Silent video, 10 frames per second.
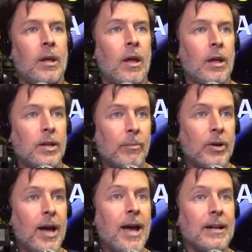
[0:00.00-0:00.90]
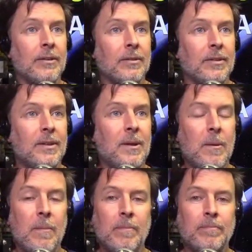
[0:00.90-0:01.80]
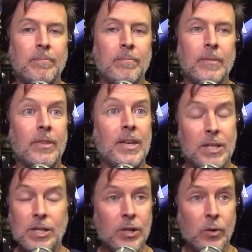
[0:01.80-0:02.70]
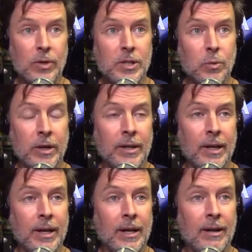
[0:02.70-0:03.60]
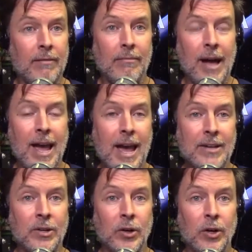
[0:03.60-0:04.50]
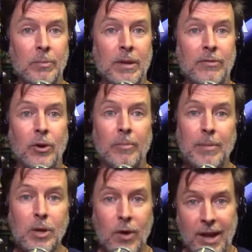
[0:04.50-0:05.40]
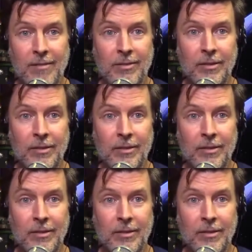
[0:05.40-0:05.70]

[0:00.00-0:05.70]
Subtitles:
Number 9. This is new. This one I hadn't heard before. Maybe you have.